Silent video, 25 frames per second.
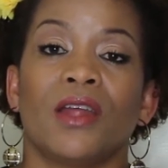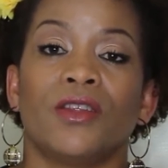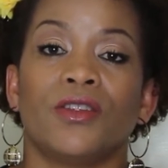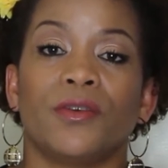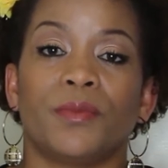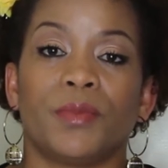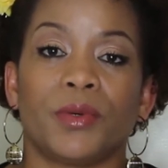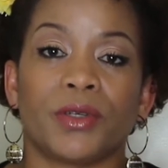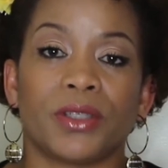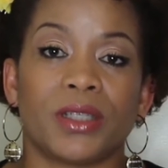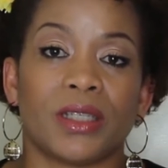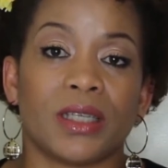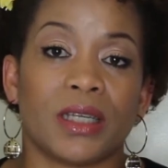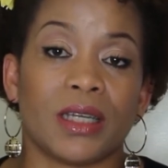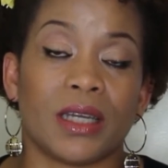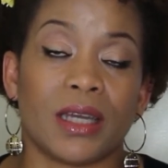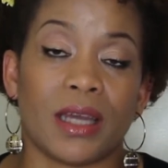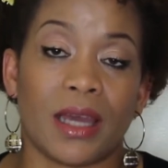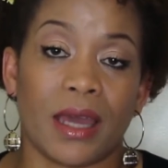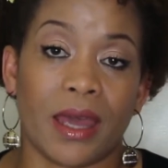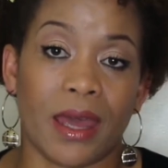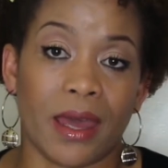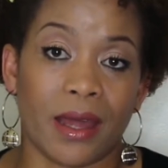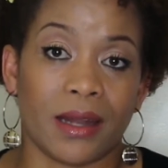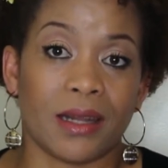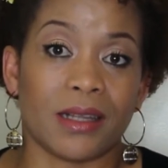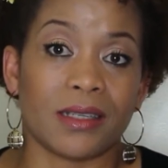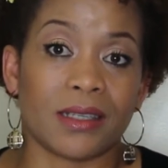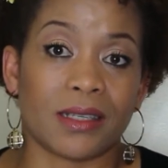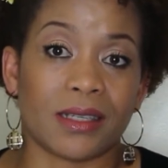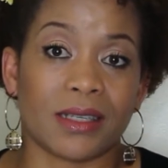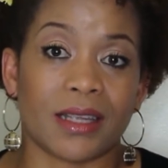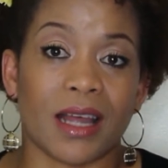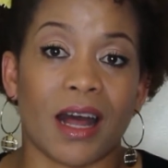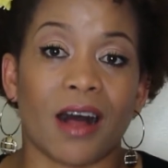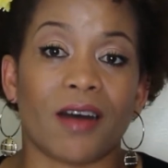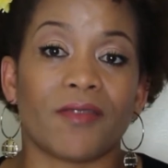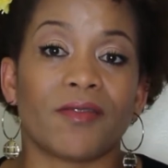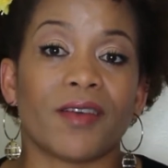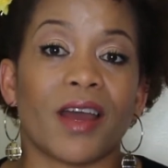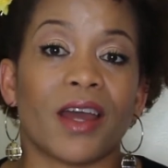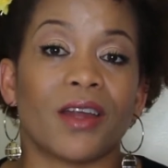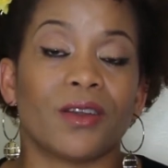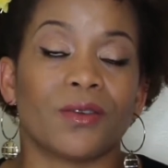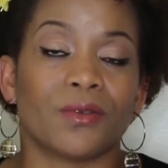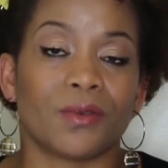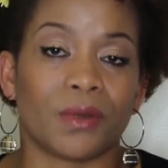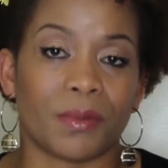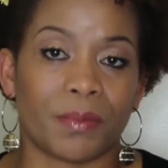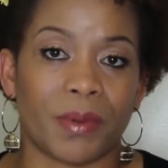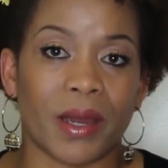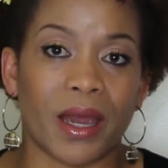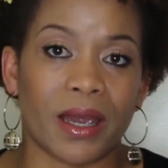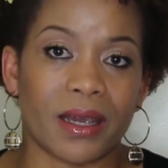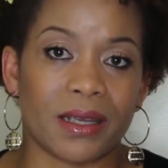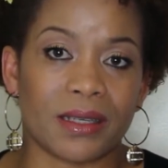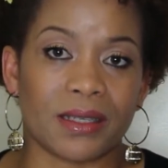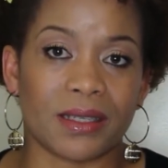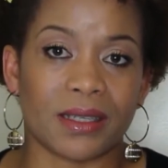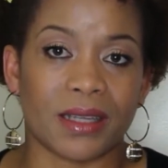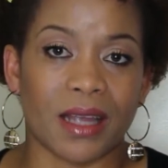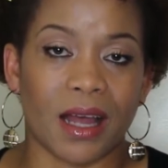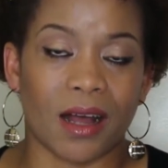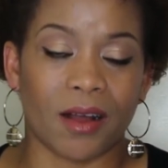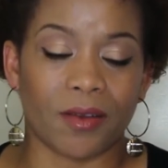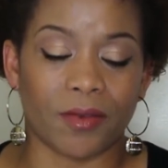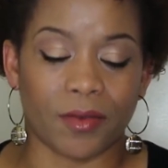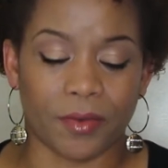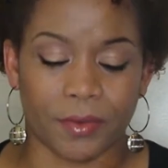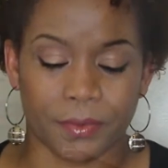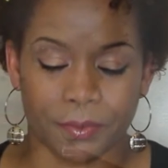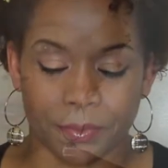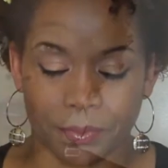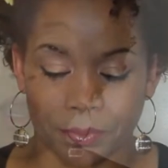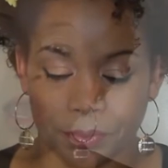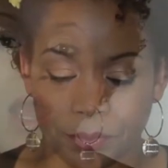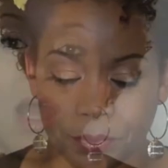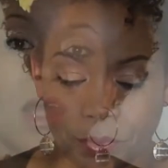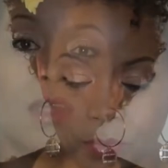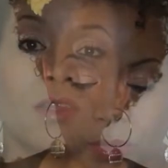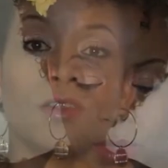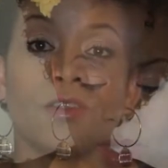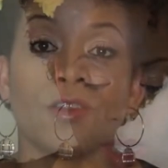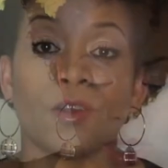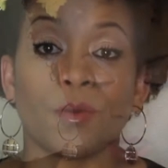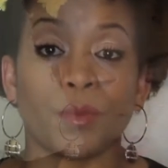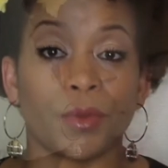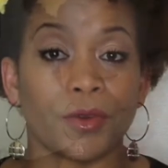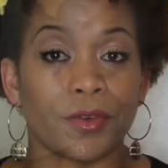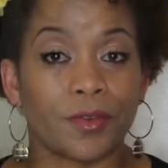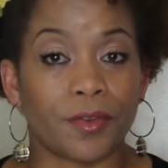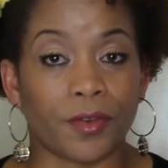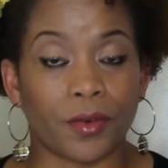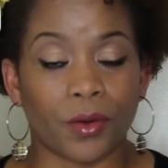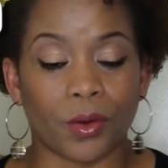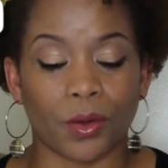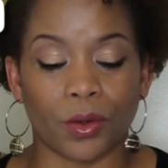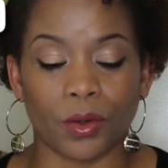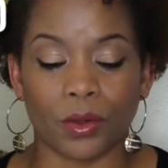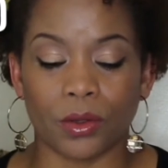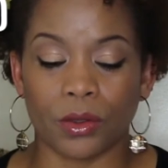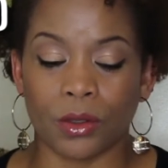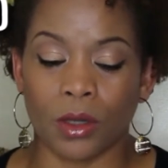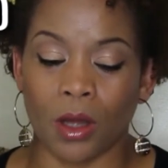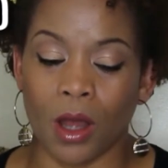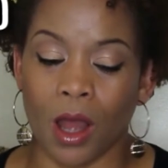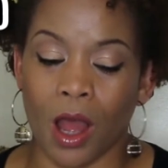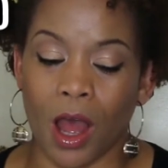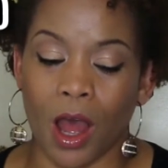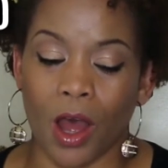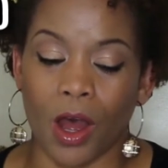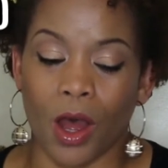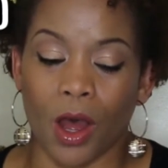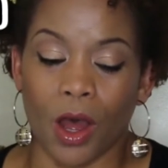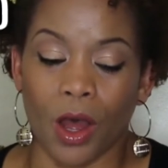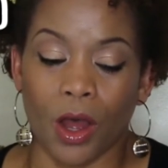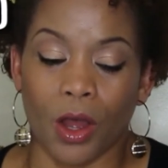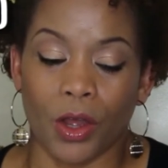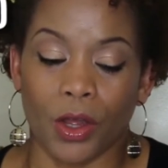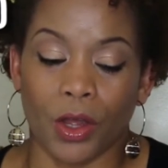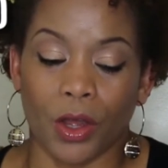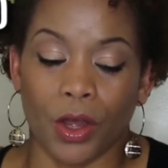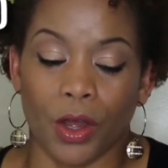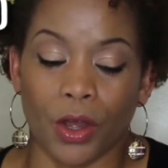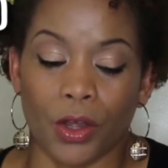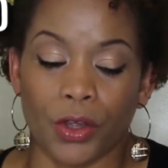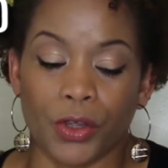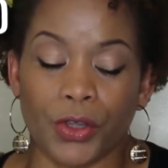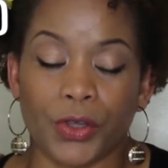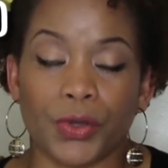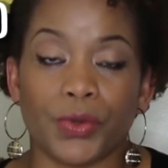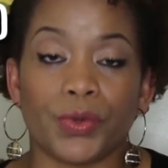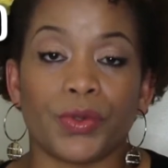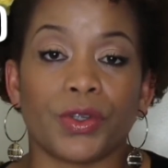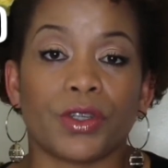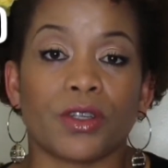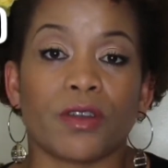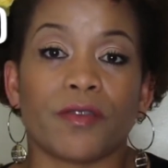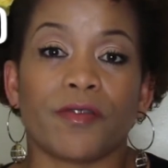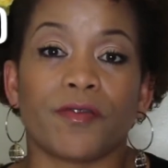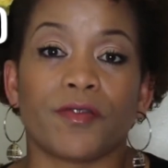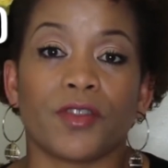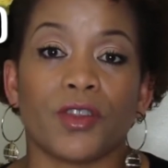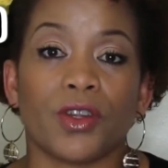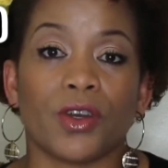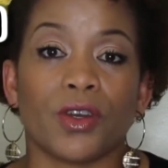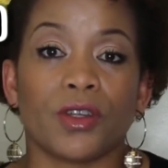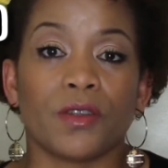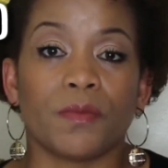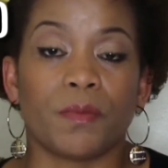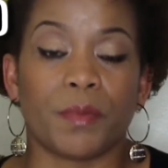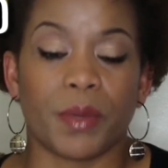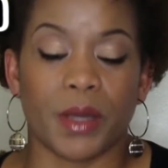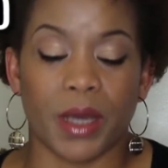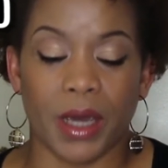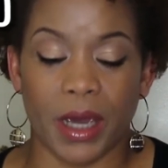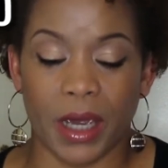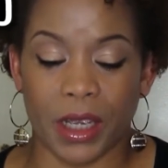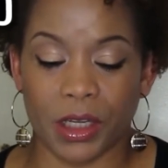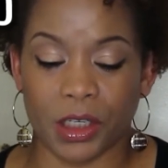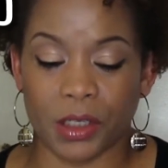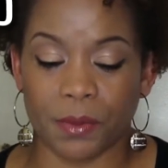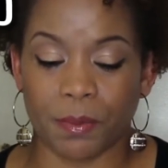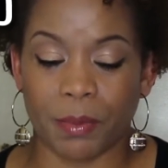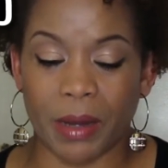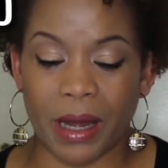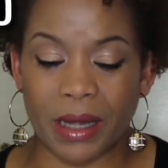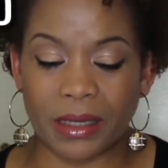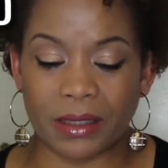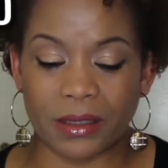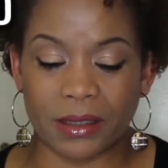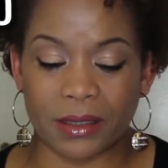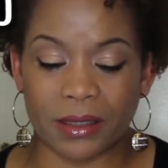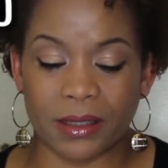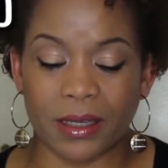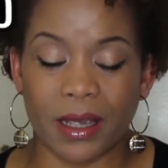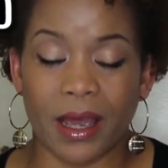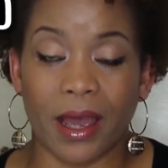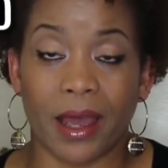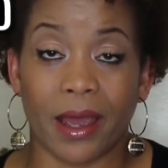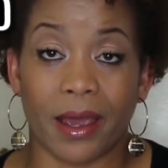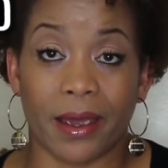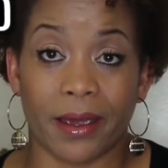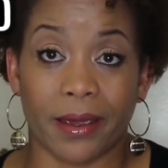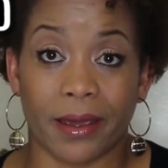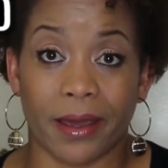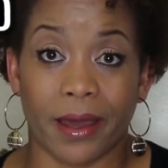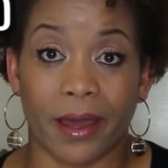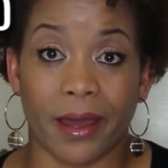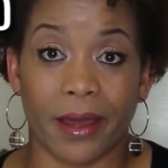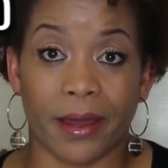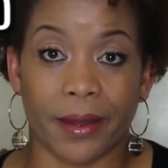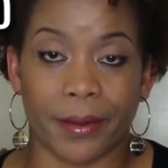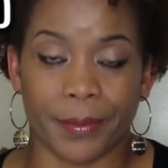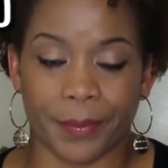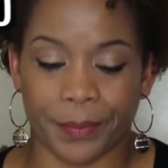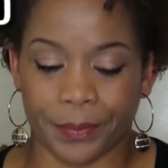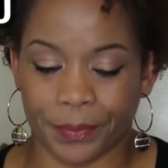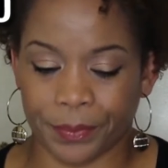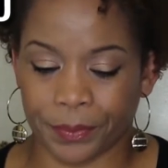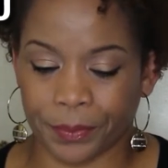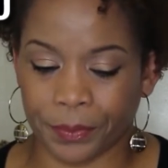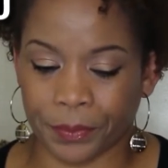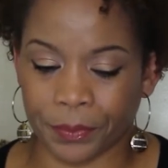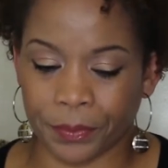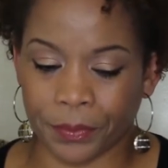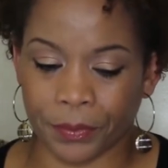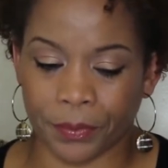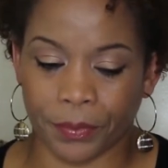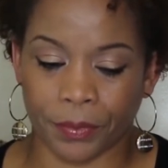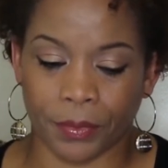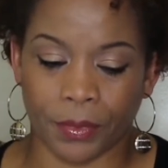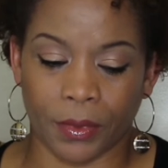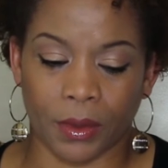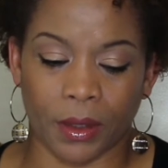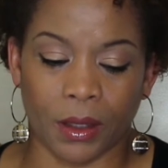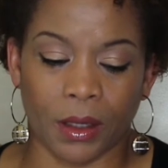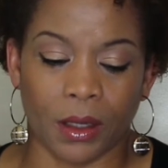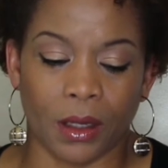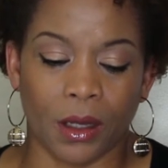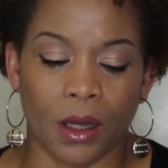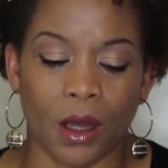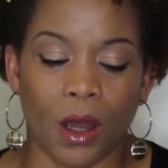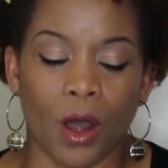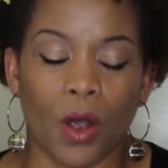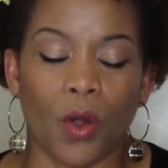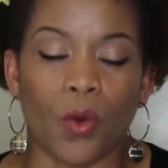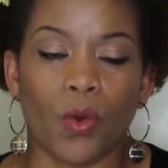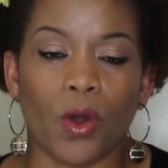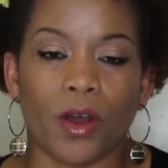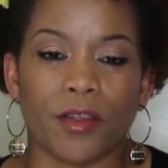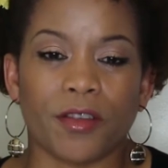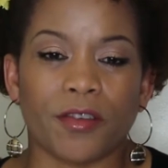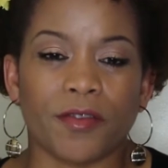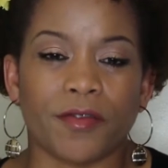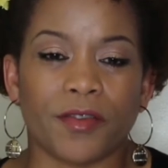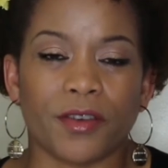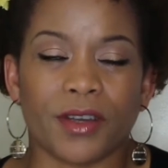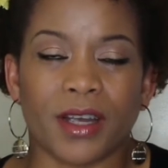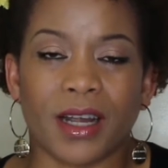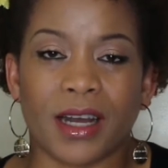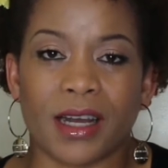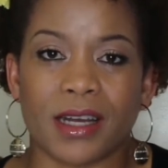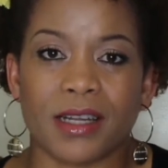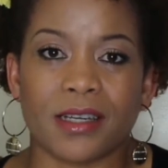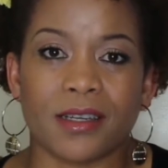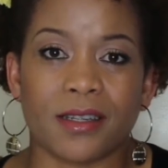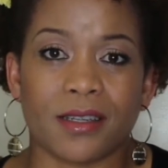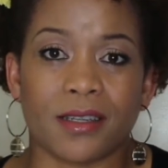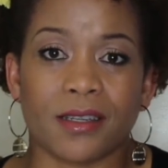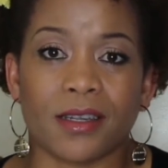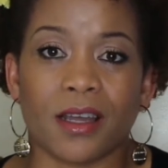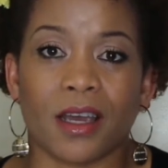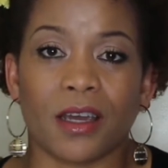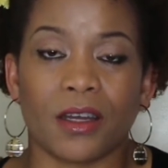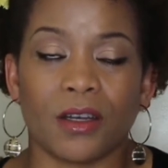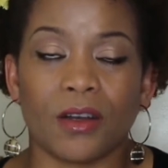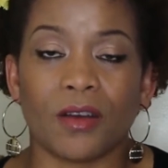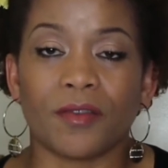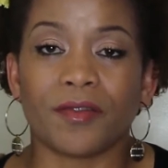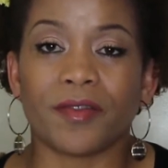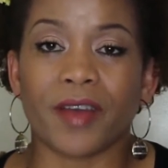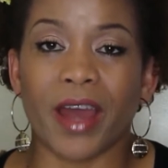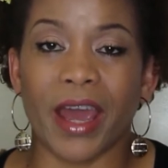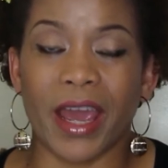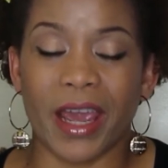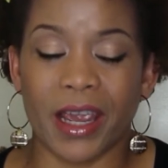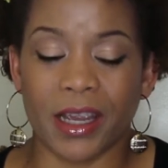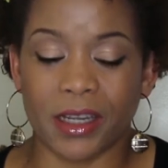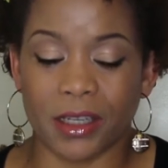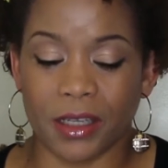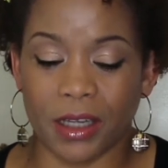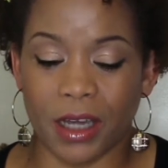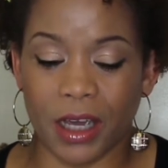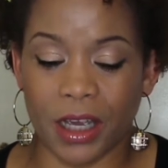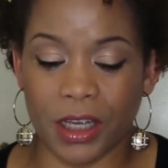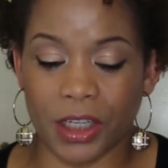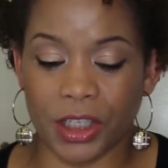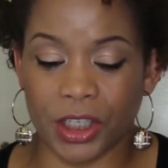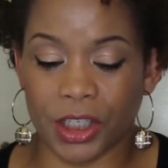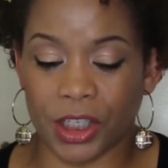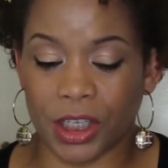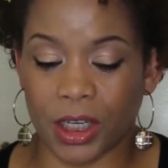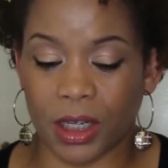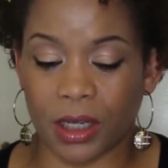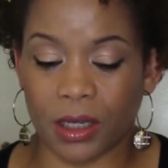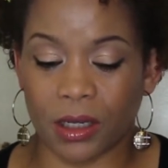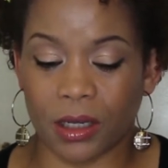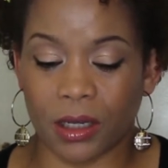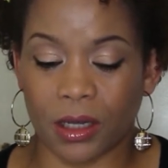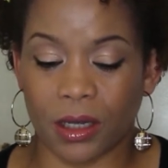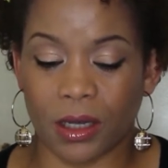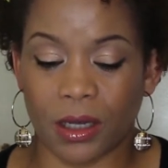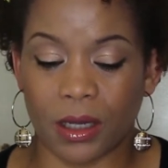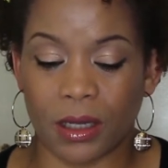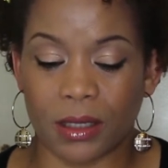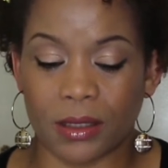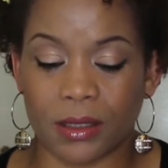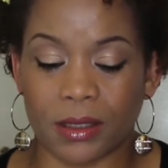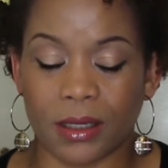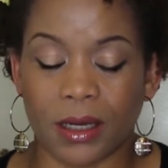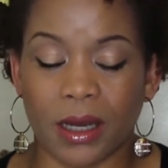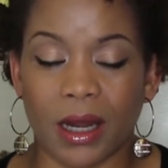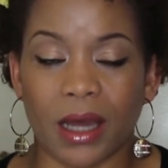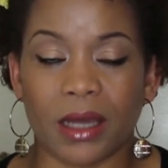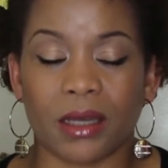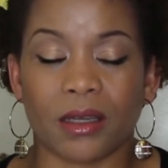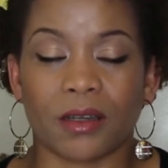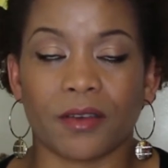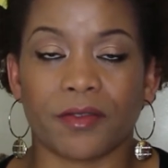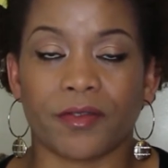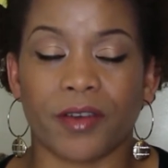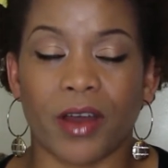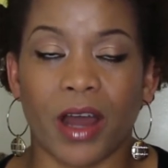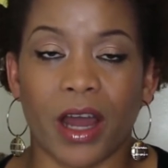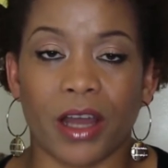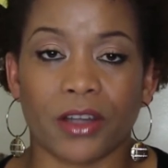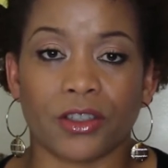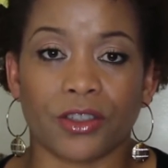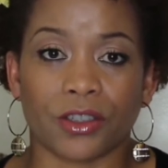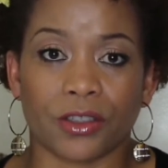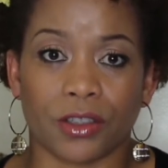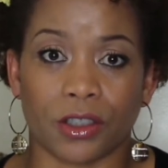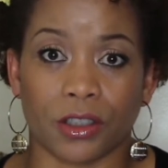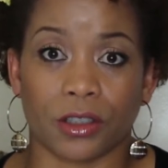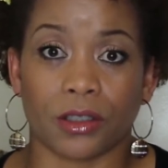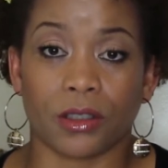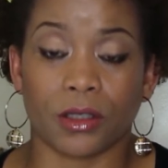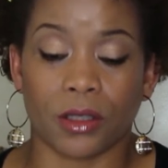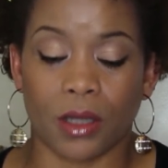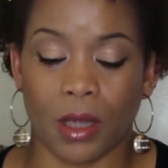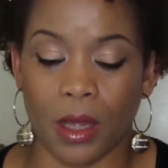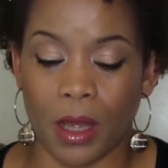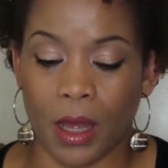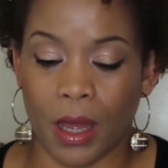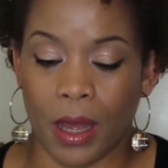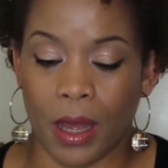the body heals itself and repair itself. Number 4, use of non-pH balanced hair care. One of the clear signs of aging is lack of hydrogen